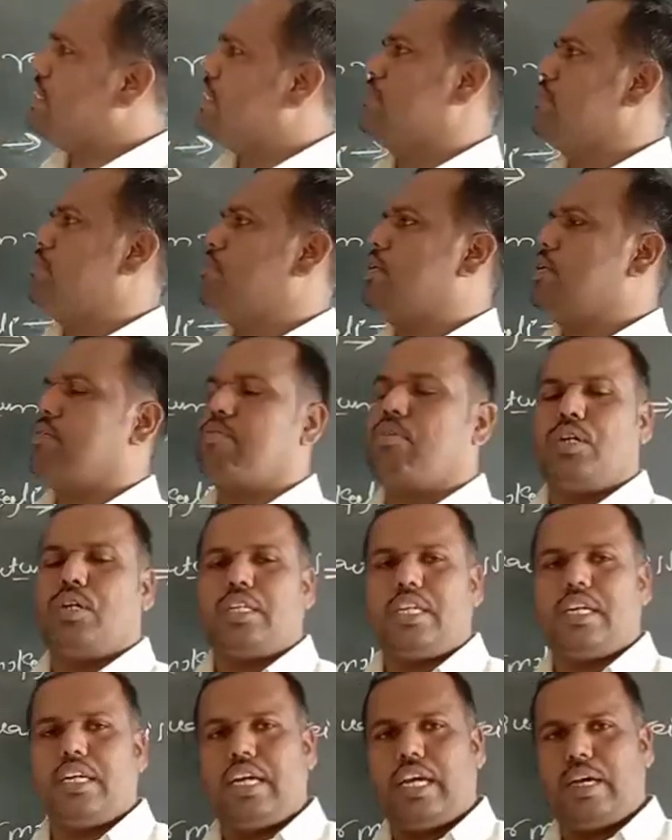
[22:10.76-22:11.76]
of quanta
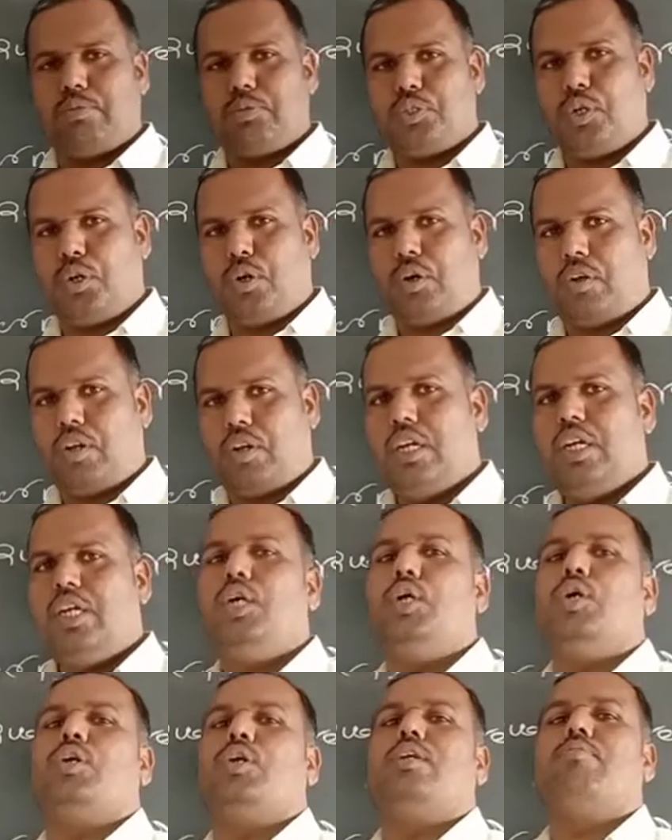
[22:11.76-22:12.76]
absorbed, or
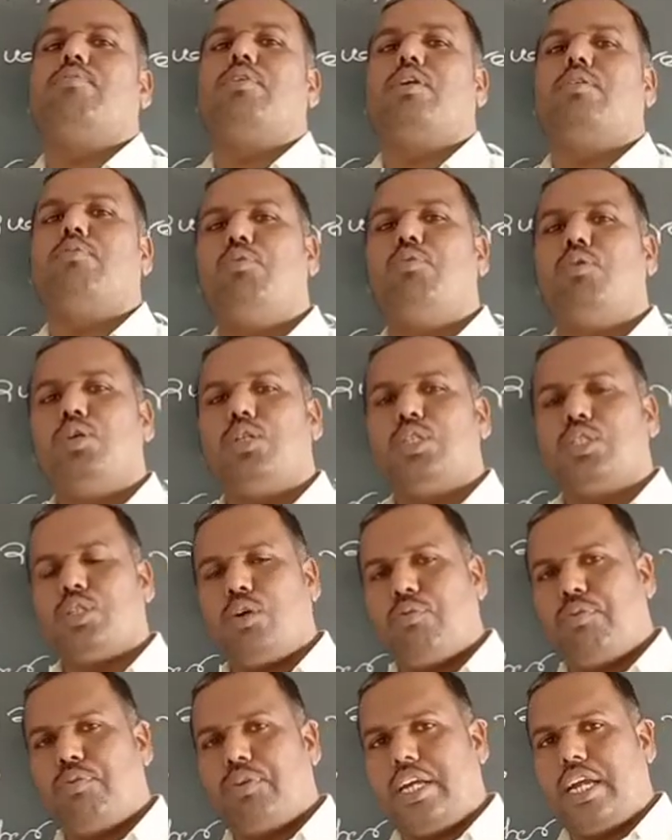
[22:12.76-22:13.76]
number of moles of
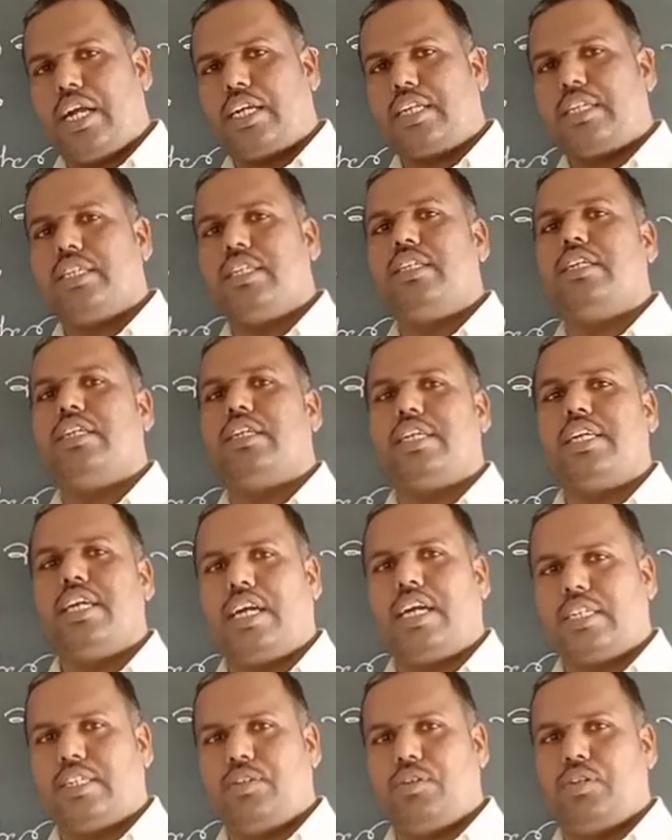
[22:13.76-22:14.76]
reactant react,
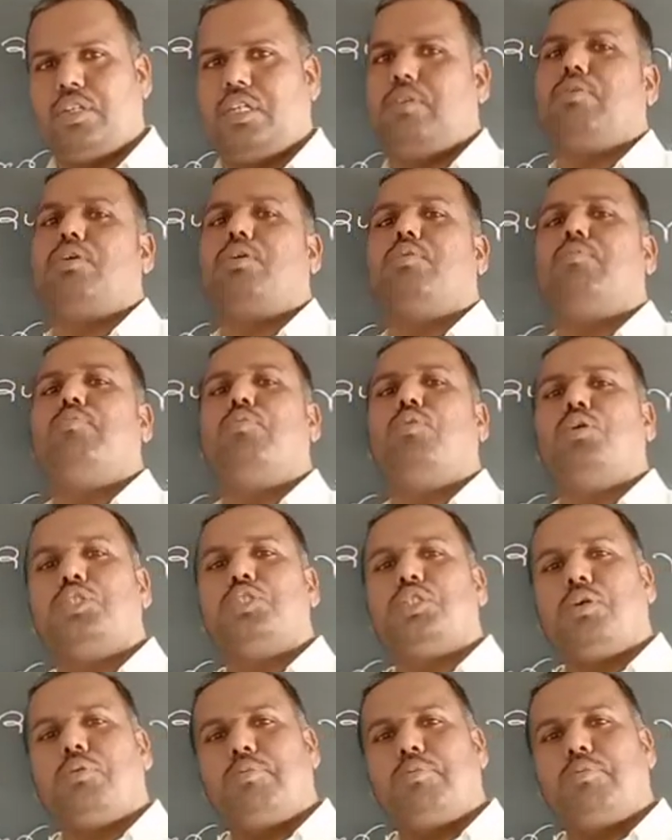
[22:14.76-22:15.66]
or number of moles of